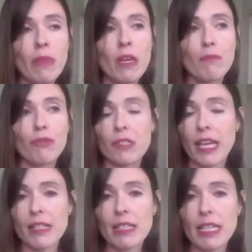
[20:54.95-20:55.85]

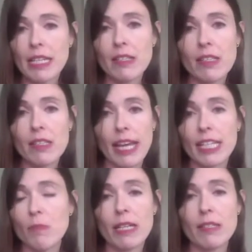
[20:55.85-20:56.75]
presented certain
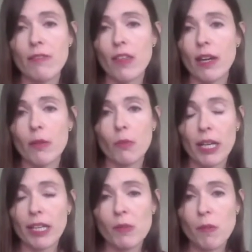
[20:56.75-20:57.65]
aspects of their
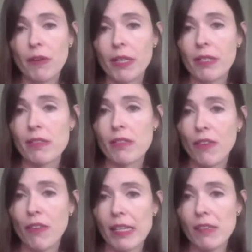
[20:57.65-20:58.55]
work experience
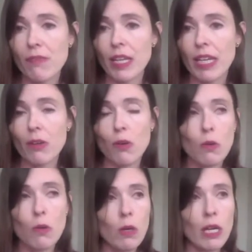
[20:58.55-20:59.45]
effectively,
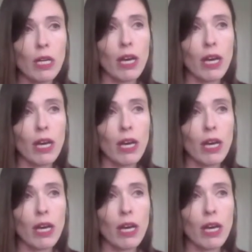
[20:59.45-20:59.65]
or,